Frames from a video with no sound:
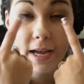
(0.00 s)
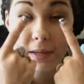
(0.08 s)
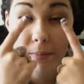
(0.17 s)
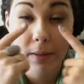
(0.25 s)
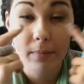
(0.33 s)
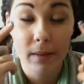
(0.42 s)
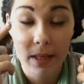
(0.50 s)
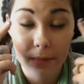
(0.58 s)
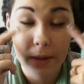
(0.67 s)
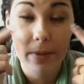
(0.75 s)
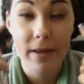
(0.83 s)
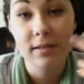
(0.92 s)
and
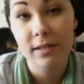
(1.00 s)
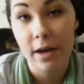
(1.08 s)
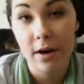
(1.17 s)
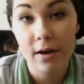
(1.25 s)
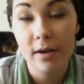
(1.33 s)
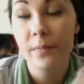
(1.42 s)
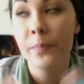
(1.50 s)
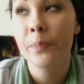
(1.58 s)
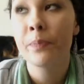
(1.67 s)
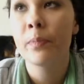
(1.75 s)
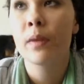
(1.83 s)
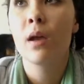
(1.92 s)
my mascara.
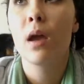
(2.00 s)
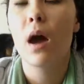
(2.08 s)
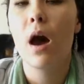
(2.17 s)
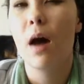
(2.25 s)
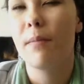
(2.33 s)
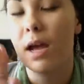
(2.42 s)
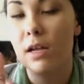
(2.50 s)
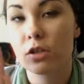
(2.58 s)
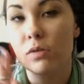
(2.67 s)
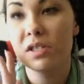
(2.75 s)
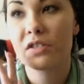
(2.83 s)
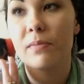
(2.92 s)
Not
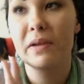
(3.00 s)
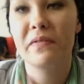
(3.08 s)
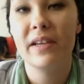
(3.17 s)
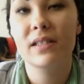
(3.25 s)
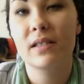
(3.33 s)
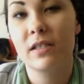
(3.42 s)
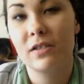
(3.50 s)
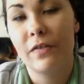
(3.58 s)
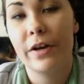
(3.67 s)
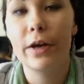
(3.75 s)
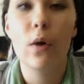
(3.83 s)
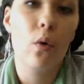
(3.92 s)
so much for my face because it's
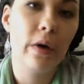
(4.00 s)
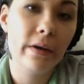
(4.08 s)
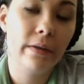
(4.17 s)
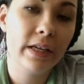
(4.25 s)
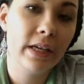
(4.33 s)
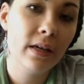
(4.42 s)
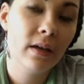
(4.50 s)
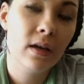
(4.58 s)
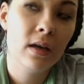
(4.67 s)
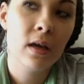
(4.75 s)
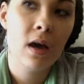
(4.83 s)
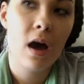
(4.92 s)
very oily.
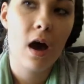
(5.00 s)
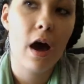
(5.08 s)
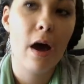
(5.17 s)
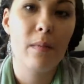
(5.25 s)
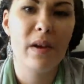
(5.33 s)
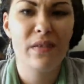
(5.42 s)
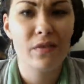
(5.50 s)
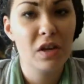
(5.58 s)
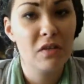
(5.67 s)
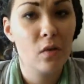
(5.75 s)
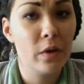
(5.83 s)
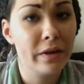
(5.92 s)
And if you
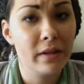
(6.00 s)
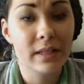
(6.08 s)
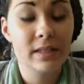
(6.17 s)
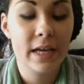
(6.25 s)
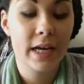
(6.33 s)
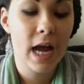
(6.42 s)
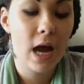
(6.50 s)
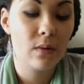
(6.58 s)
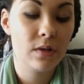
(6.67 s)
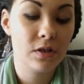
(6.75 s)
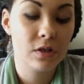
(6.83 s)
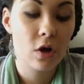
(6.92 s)
have oily skin, I
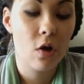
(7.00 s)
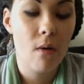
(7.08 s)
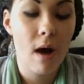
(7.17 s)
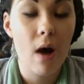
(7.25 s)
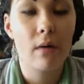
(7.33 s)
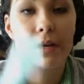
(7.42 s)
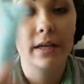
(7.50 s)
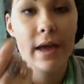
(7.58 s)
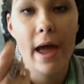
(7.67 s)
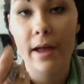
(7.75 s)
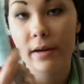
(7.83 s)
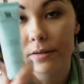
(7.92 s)
would just go out and
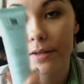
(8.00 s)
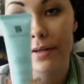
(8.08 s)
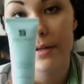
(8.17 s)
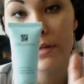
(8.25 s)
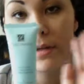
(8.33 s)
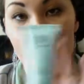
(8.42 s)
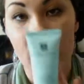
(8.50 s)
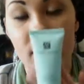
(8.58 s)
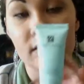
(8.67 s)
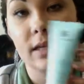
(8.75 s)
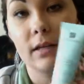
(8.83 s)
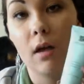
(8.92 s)
get the
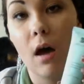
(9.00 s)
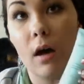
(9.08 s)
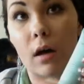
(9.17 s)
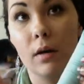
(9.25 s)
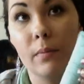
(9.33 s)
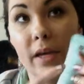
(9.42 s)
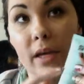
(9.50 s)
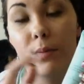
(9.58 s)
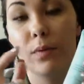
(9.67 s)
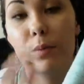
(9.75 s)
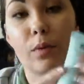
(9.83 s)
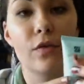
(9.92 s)
Estee Lauder
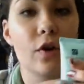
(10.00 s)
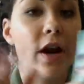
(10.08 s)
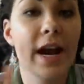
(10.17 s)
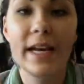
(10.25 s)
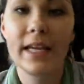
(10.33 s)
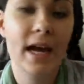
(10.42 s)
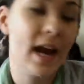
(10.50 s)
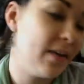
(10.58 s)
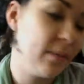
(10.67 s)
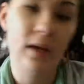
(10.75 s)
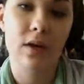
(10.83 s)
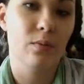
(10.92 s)
makeup remover, or any kind
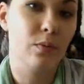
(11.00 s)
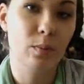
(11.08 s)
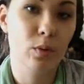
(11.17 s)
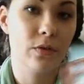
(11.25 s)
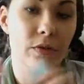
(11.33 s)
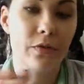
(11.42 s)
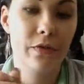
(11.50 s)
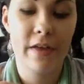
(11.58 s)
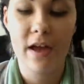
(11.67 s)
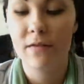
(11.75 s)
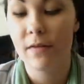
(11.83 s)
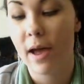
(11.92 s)
of makeup remover for
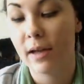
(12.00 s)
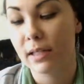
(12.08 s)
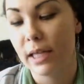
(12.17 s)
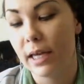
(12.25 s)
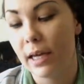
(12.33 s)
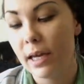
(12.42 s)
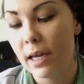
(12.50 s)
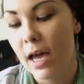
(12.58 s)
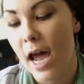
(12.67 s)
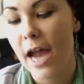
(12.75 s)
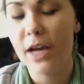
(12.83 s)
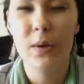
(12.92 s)
that fact. Like,
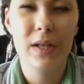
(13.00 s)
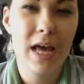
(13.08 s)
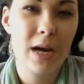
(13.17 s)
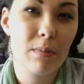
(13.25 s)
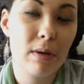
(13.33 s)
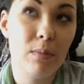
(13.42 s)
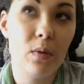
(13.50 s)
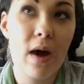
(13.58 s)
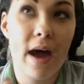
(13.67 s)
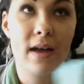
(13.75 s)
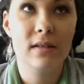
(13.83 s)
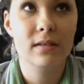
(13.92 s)
I know a lot of people
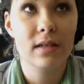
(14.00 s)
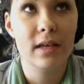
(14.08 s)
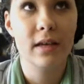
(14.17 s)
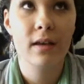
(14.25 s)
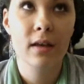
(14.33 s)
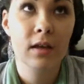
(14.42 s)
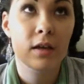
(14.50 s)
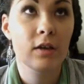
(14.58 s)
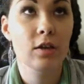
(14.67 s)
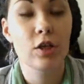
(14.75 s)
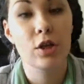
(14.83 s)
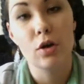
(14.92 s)
ask, like,
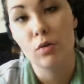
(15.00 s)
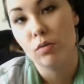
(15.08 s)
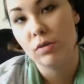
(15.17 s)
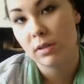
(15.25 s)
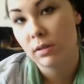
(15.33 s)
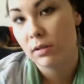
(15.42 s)
you know,